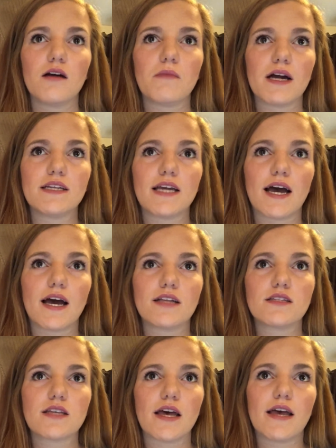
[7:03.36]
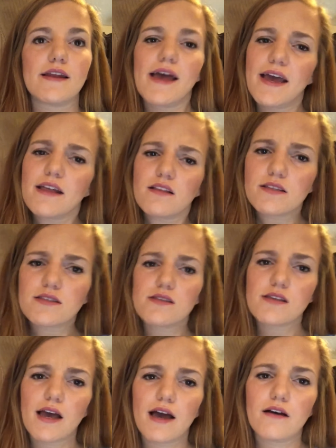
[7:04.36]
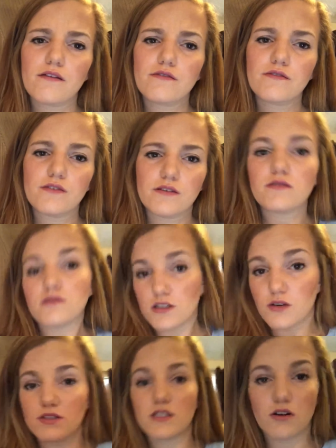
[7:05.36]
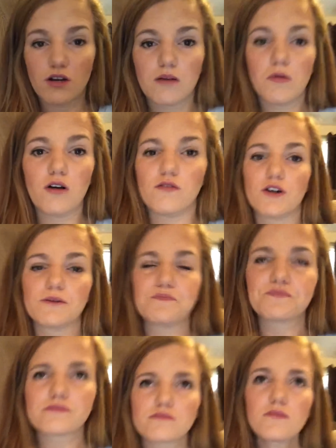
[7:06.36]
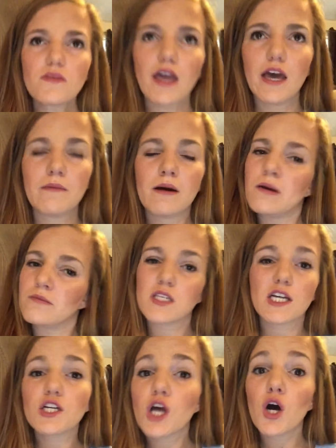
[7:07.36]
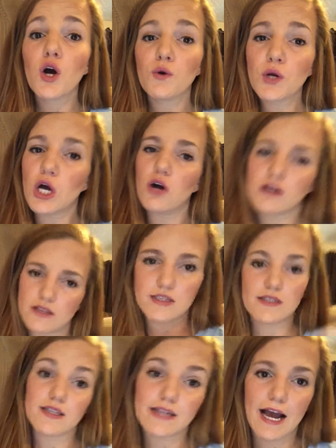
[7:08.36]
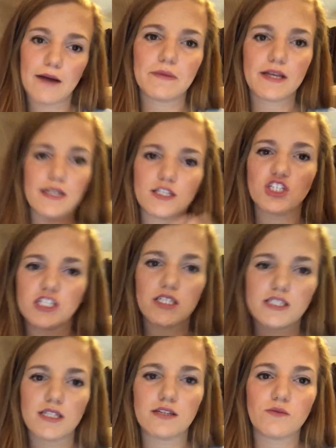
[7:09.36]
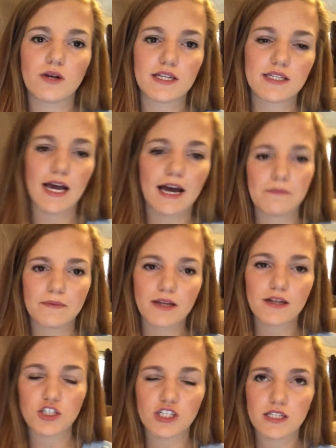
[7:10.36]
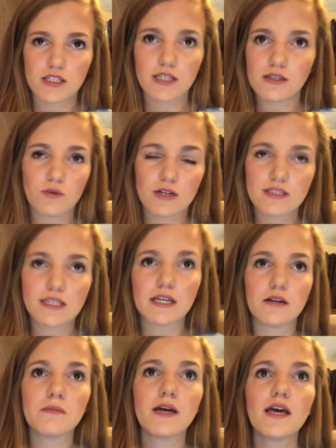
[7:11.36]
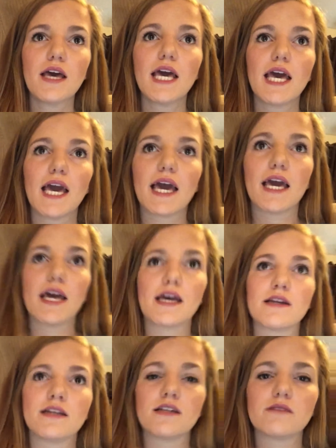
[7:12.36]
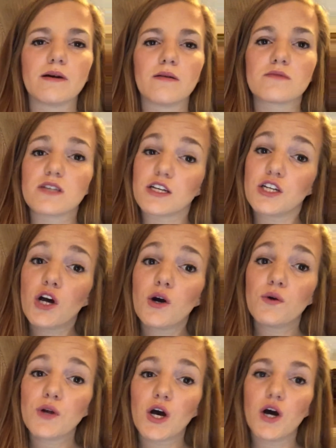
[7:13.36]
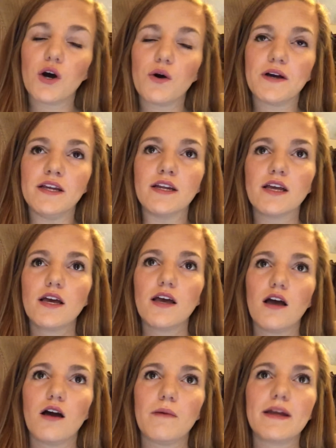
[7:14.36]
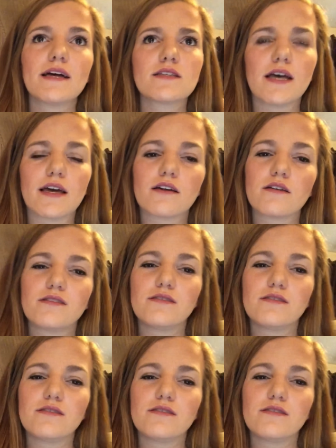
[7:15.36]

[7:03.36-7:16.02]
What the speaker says: my dad said, hey, let's have so-and-so come over. And my mom was like, no, because this had happened, and she just didn't want it to happen. She just didn't want to see him. And my mom's like, no, and my dad's like,